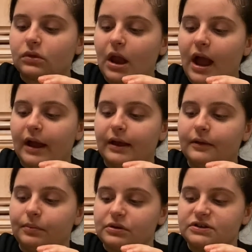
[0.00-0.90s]
I
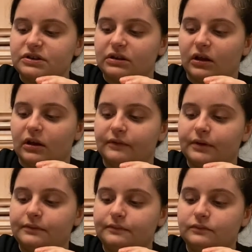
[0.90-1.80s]
personally
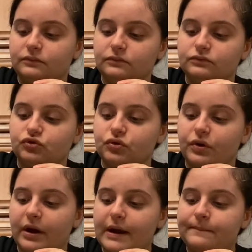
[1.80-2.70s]
love true
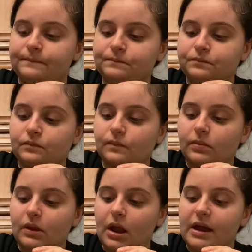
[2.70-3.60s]
crime,
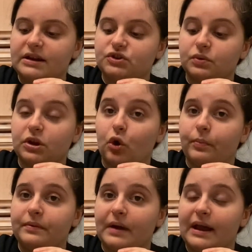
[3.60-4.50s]
and it's really
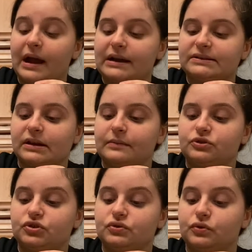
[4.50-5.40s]
opened my eyes up
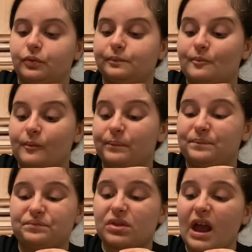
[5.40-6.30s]
to
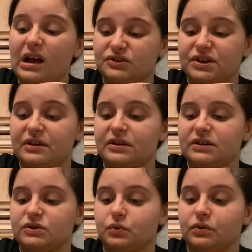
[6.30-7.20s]
how scary
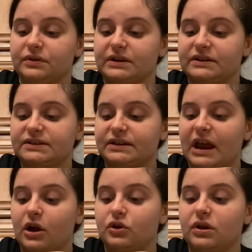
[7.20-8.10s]
this world is and
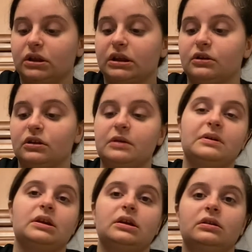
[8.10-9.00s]
how you could literally
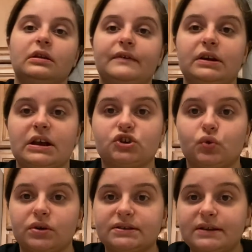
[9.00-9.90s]
be living next
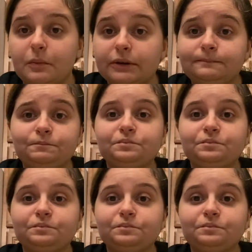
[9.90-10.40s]
door to someone